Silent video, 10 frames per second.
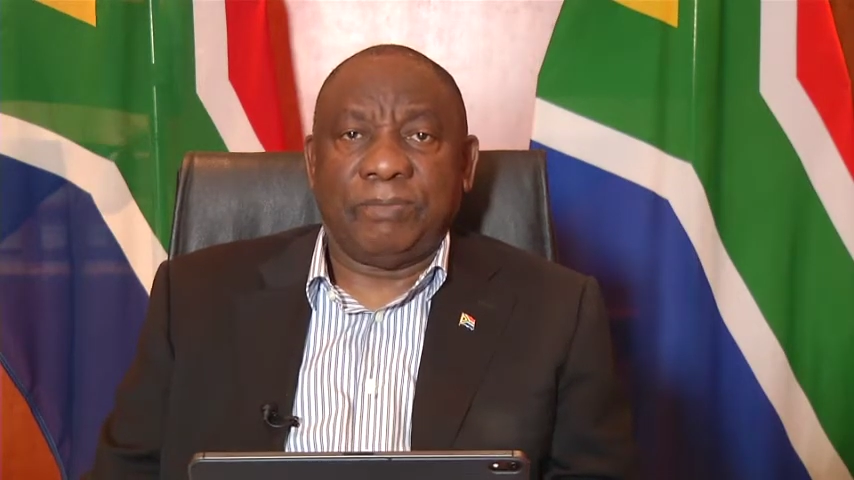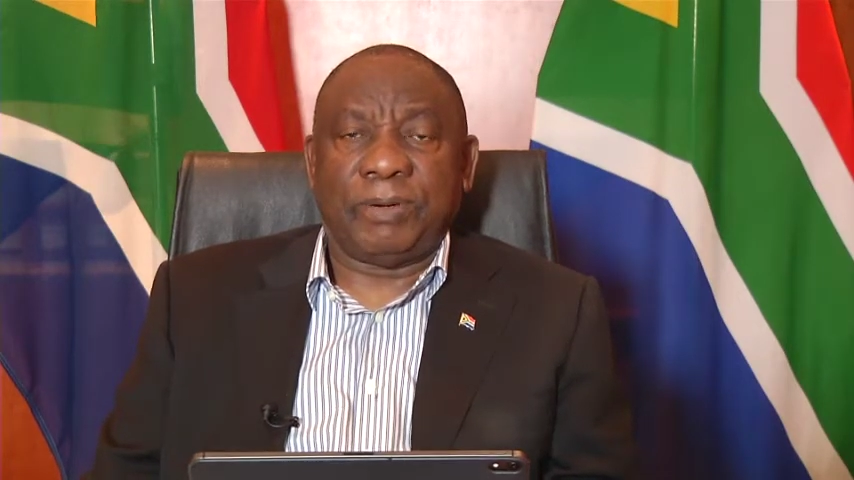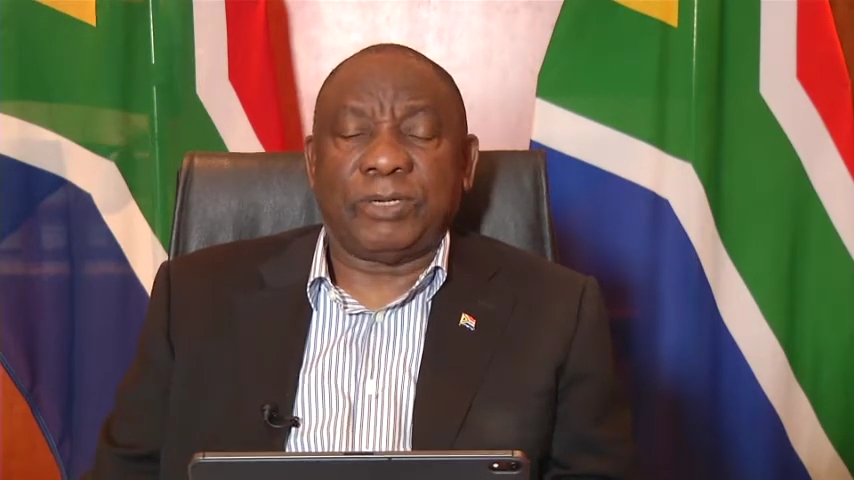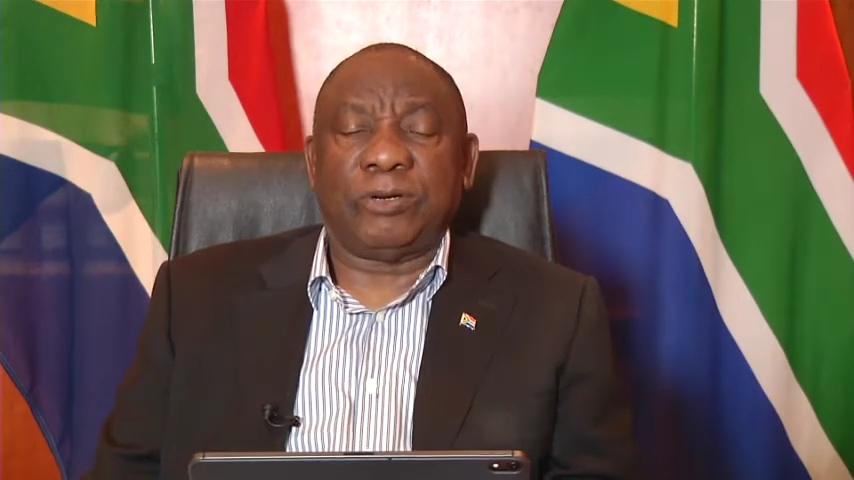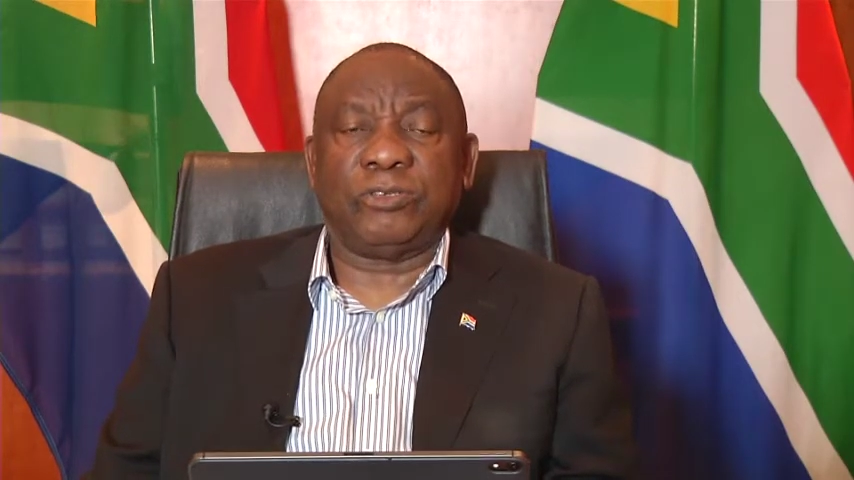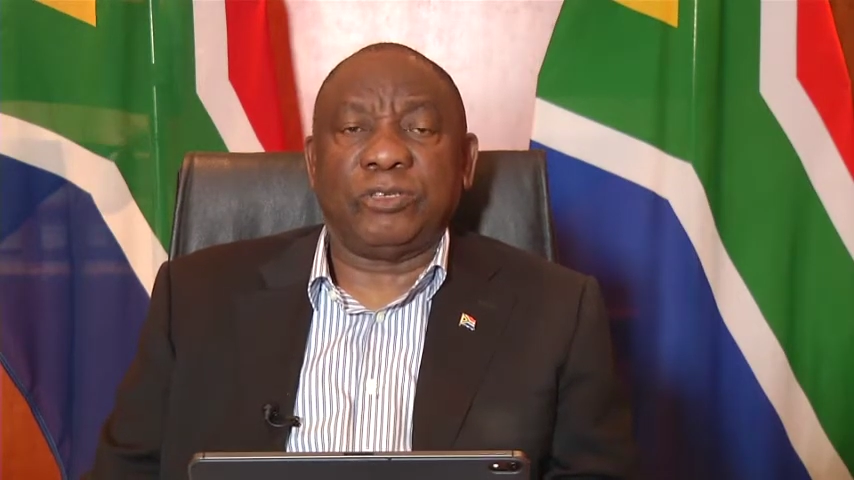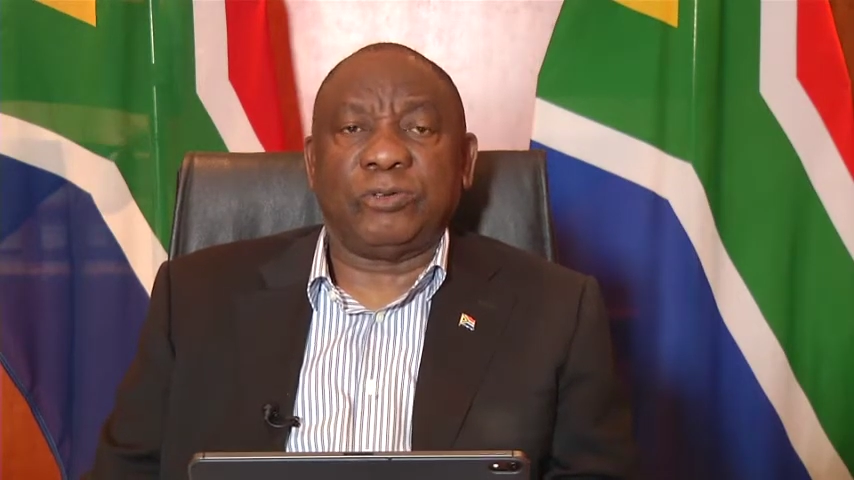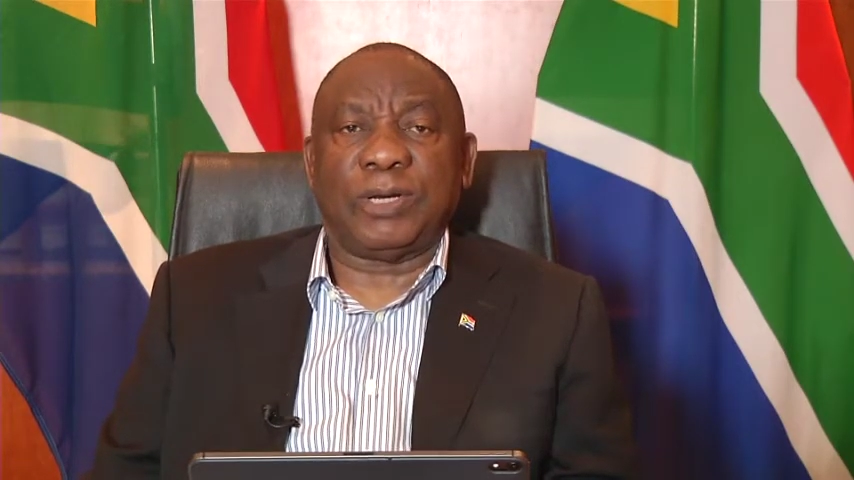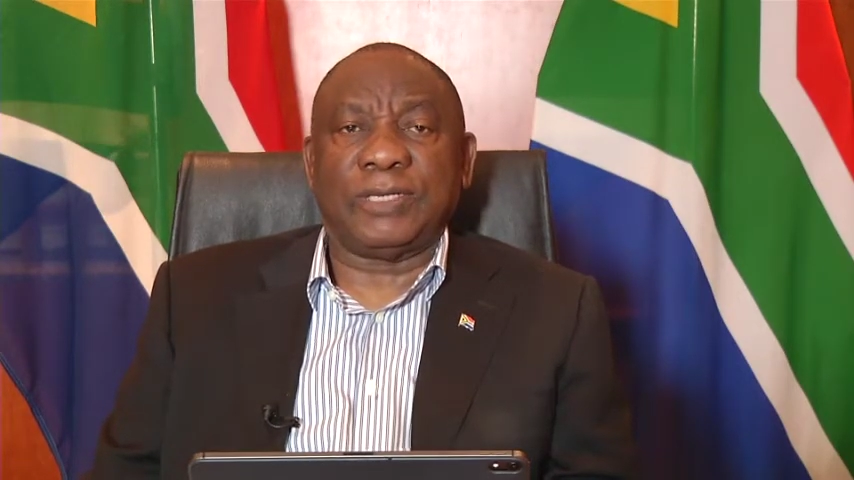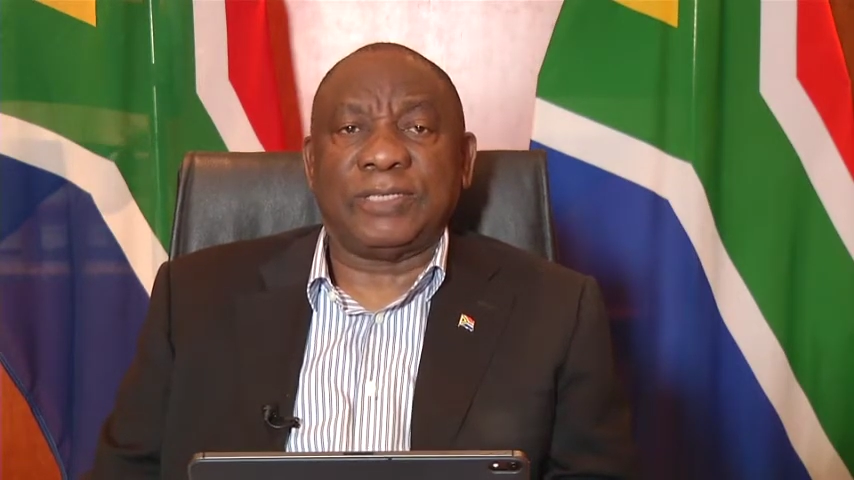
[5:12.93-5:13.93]
but also
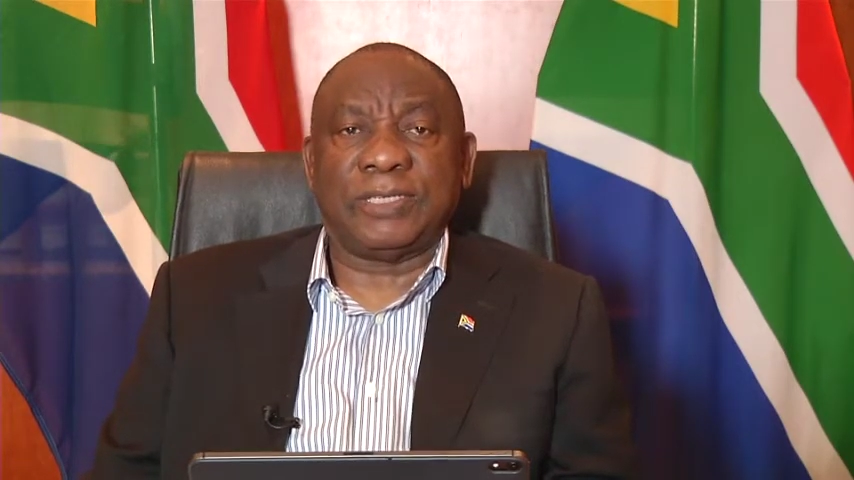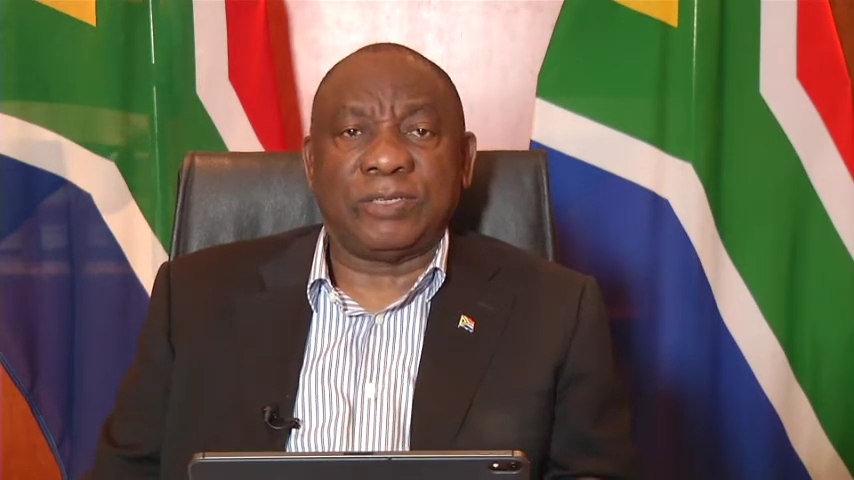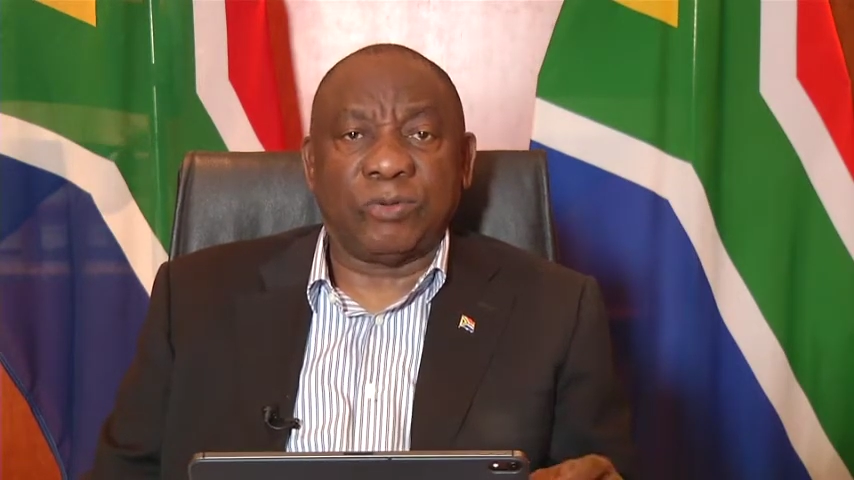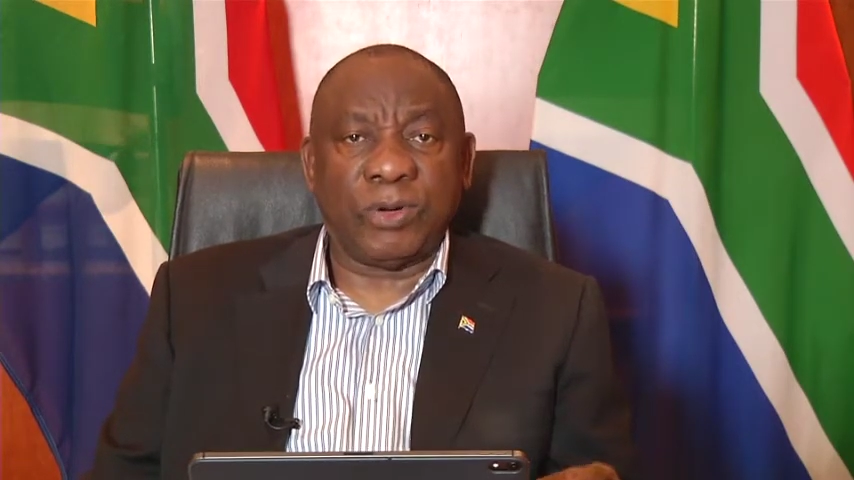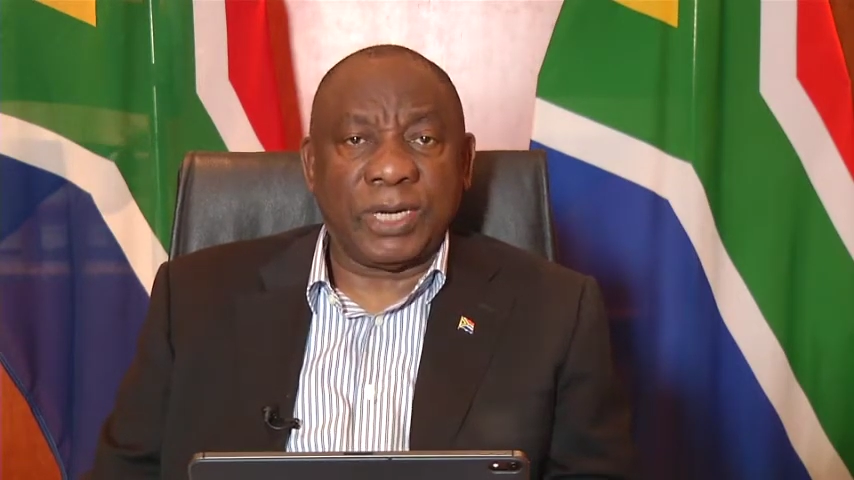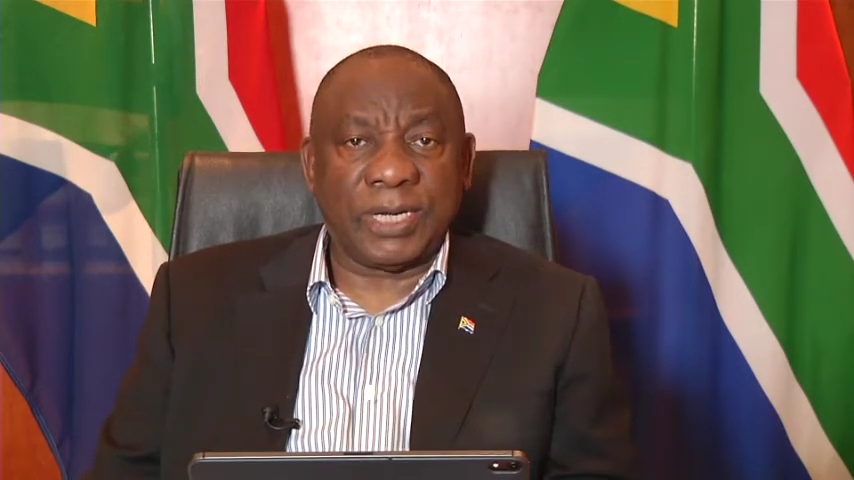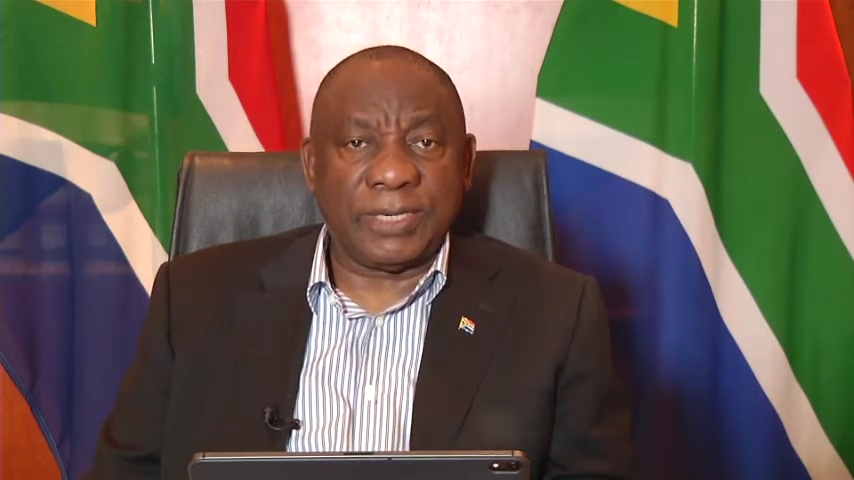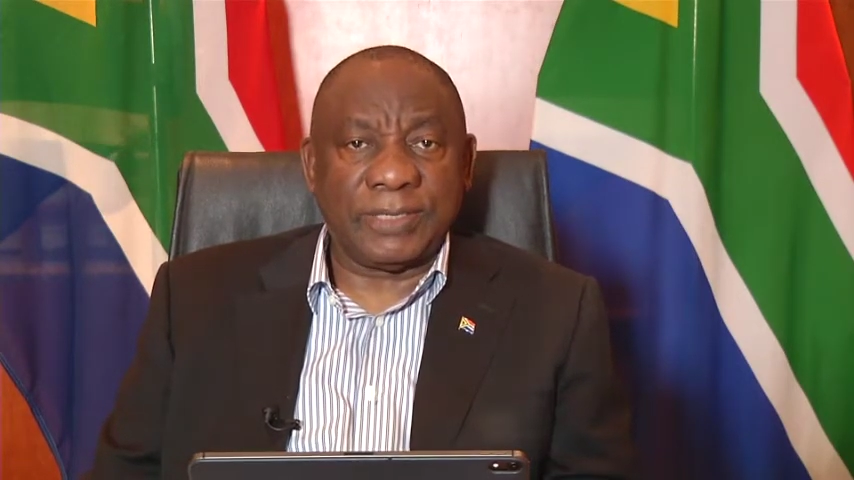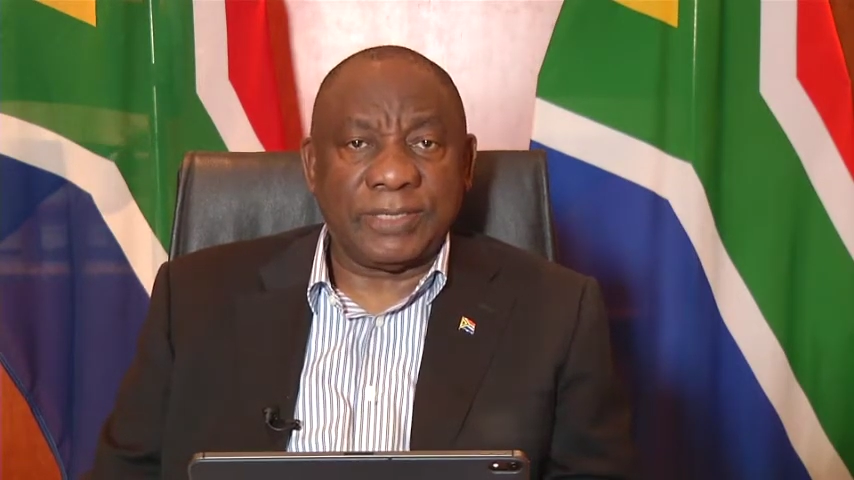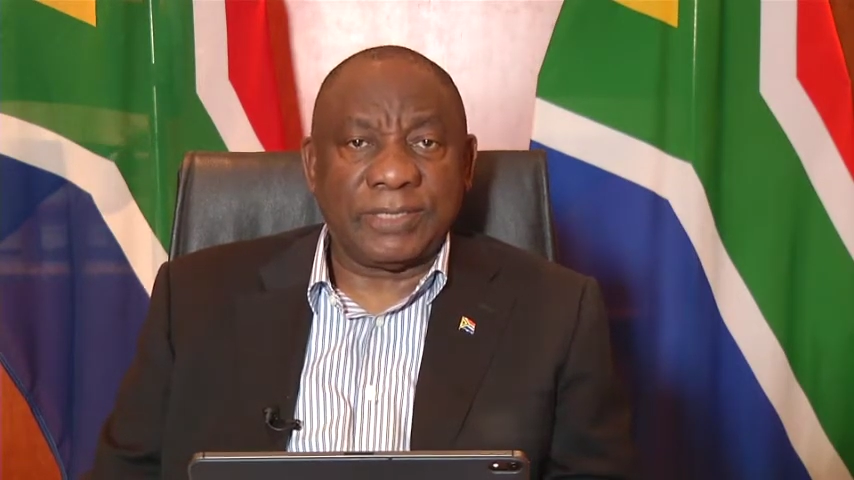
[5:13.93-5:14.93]
to assist
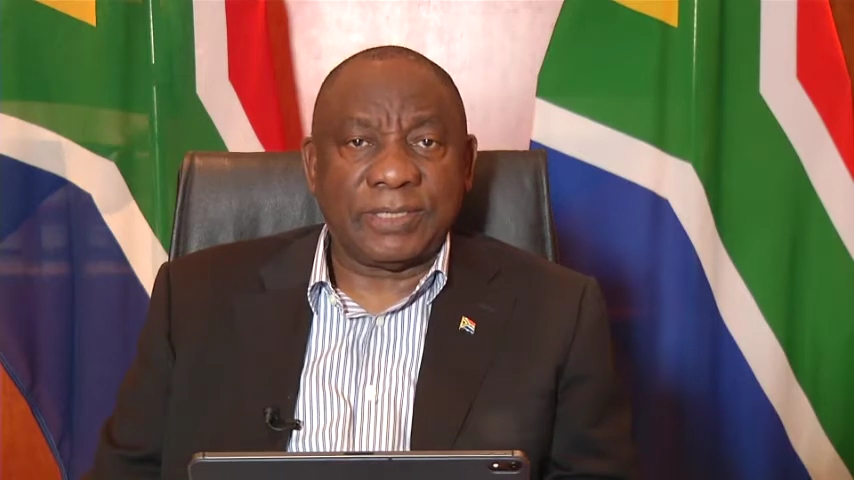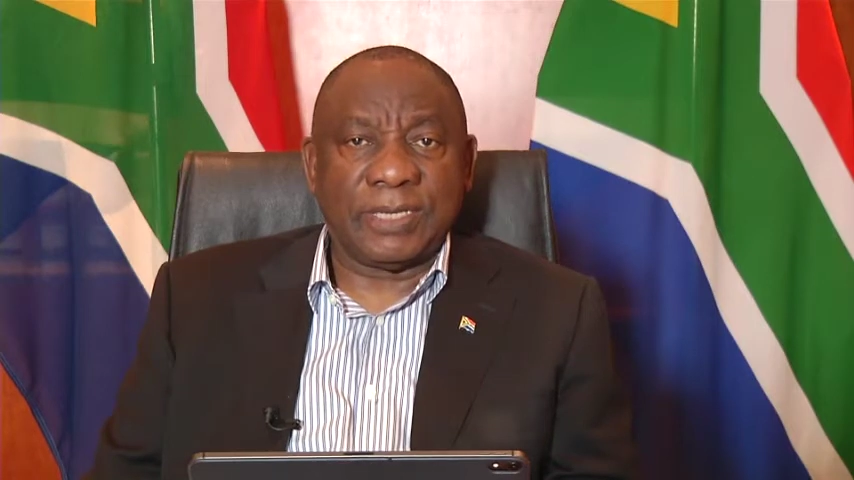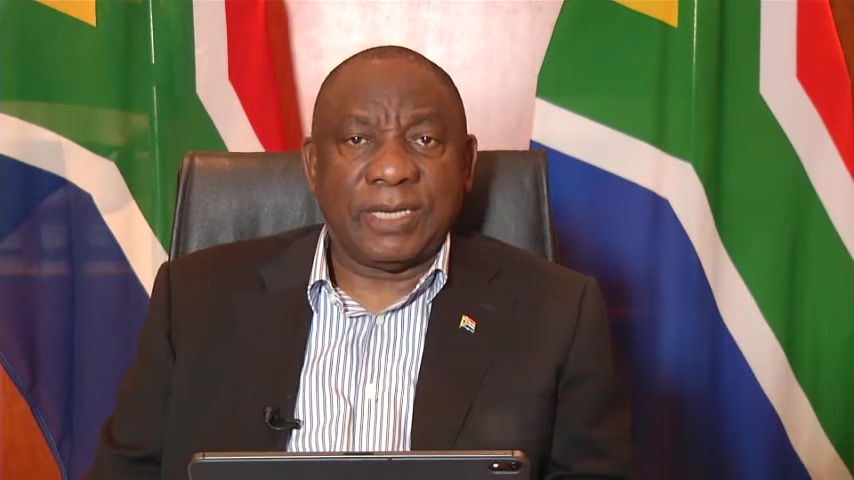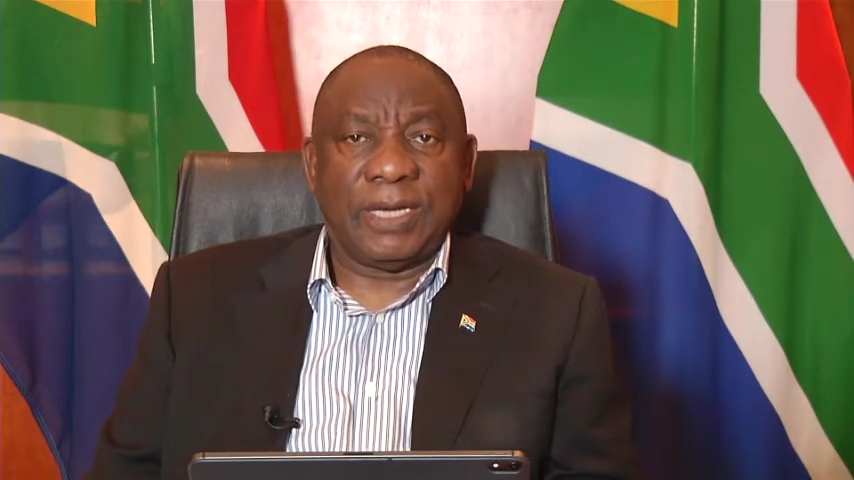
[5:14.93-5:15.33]
workers